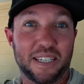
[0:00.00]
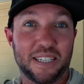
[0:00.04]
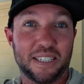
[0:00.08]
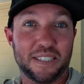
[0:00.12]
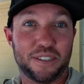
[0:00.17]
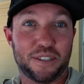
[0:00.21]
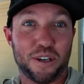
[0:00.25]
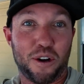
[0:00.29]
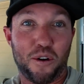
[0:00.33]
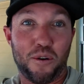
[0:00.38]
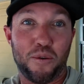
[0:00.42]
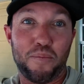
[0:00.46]

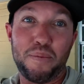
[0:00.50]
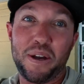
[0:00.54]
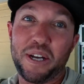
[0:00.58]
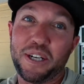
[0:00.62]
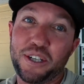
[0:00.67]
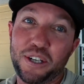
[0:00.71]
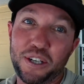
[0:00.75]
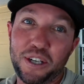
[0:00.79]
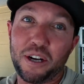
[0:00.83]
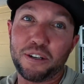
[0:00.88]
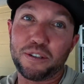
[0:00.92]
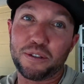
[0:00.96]
So make
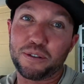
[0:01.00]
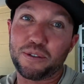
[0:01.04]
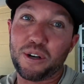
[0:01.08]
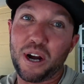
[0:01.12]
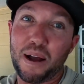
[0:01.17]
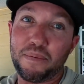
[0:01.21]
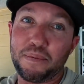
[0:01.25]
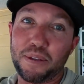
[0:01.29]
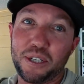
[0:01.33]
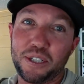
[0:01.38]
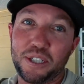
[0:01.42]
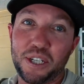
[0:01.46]
sure y'all
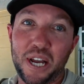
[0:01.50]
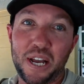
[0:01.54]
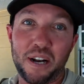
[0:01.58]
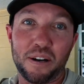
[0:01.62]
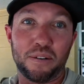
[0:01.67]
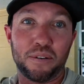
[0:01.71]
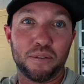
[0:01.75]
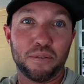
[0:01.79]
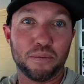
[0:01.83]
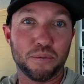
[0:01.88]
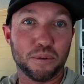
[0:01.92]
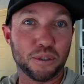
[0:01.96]
subscribe to the
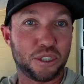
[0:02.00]
channel.